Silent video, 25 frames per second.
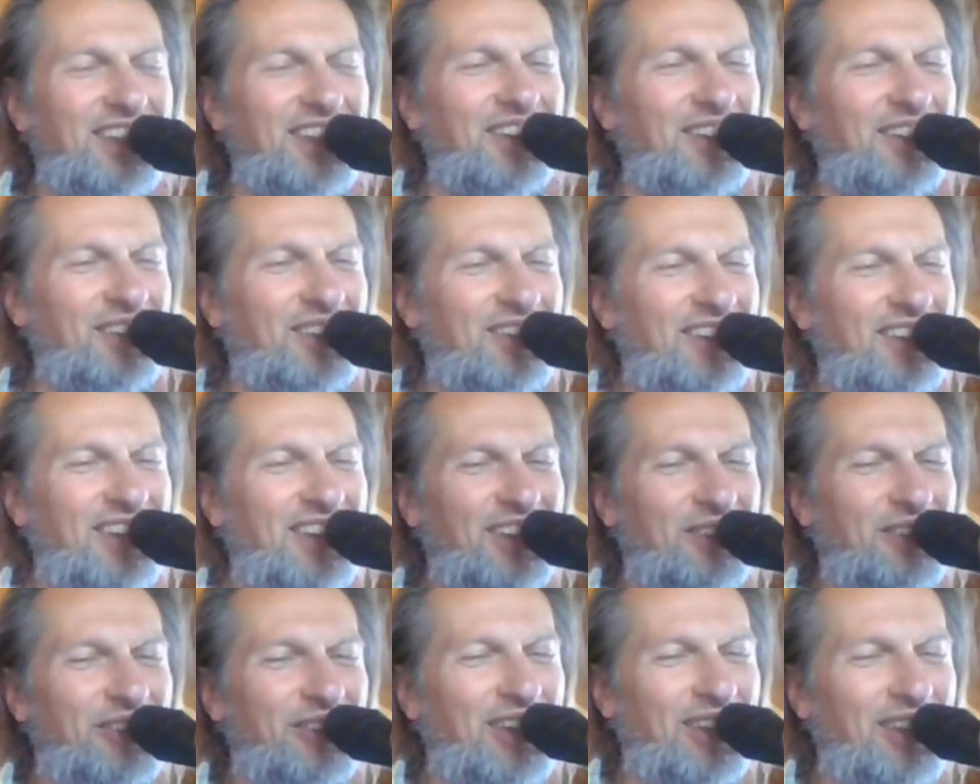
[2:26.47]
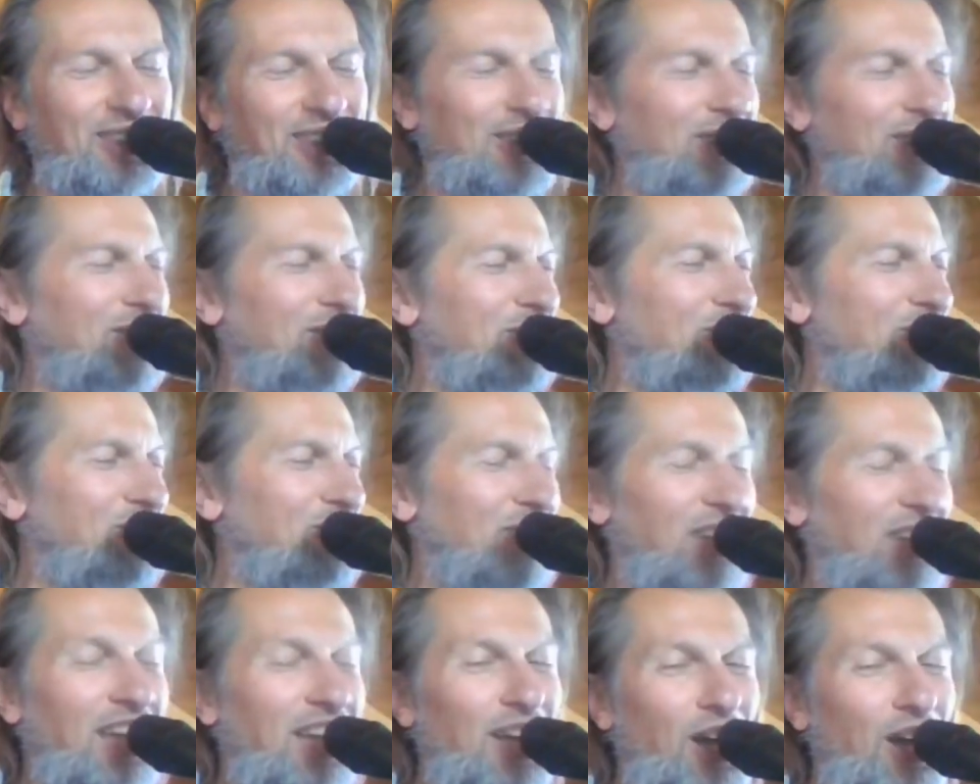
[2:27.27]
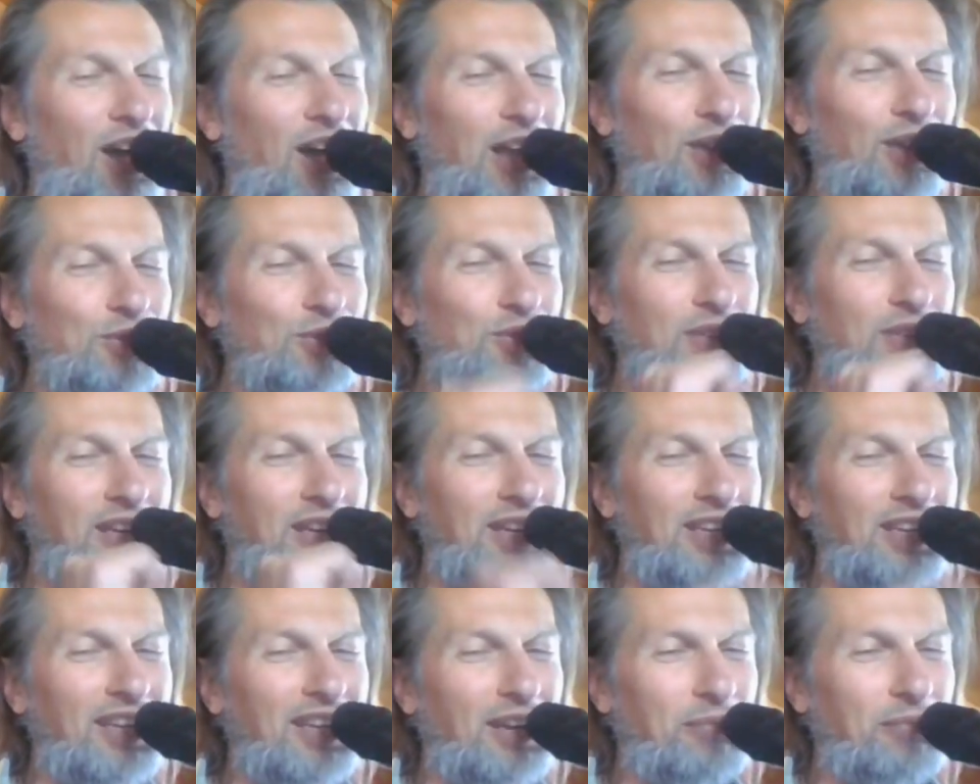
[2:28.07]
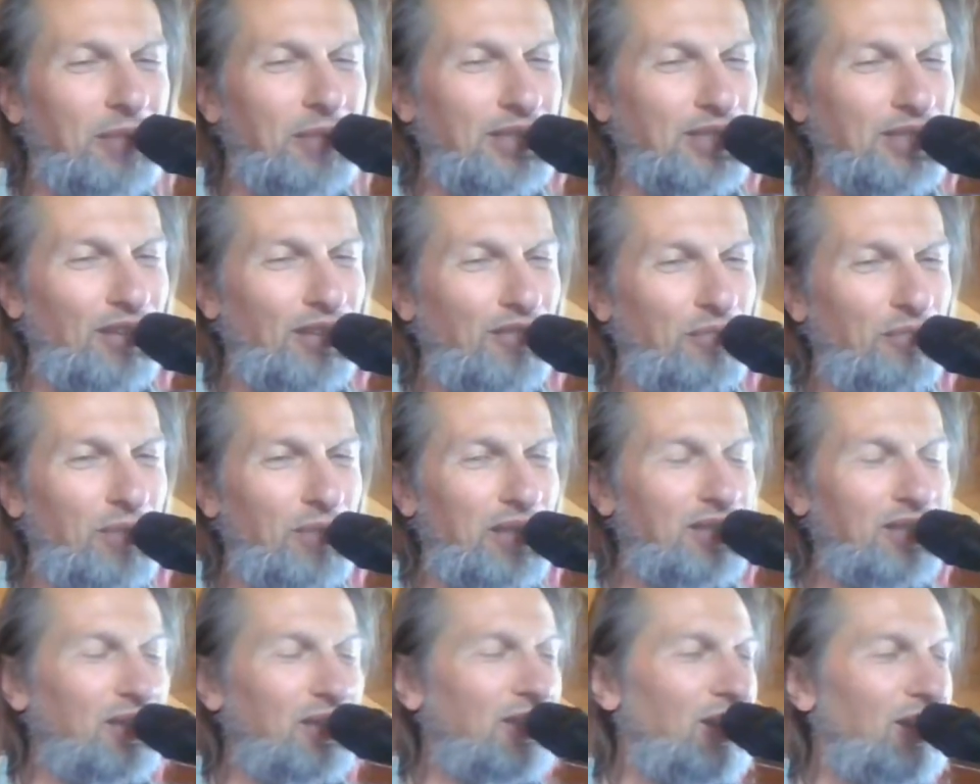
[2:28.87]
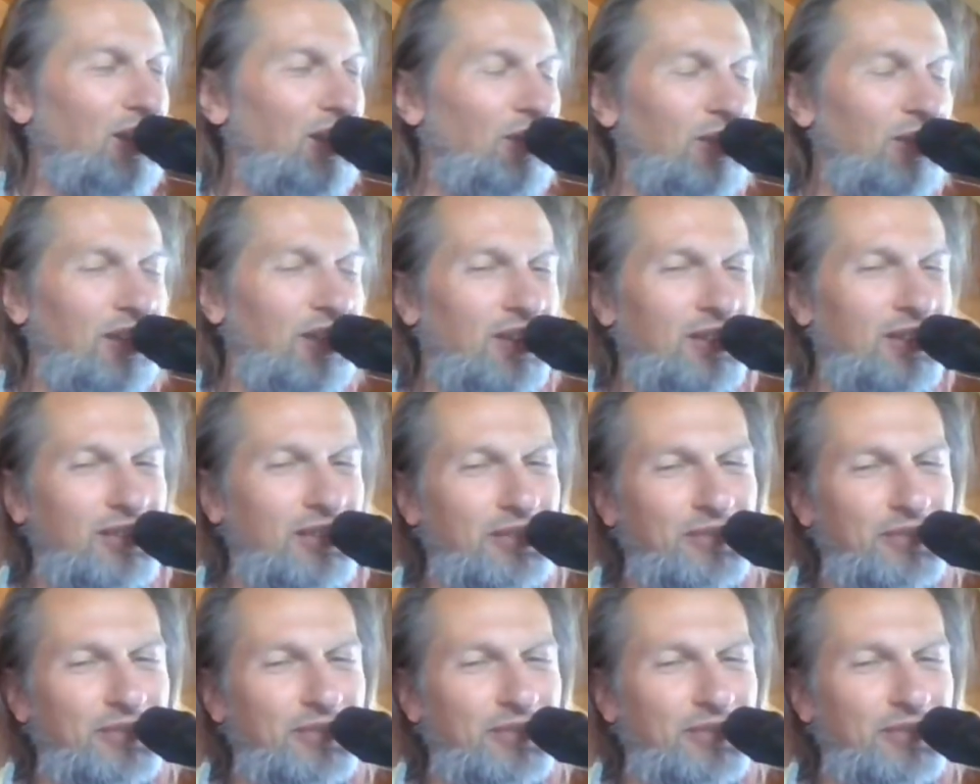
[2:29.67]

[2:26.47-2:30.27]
Okay, great. I also can hear myself better now here.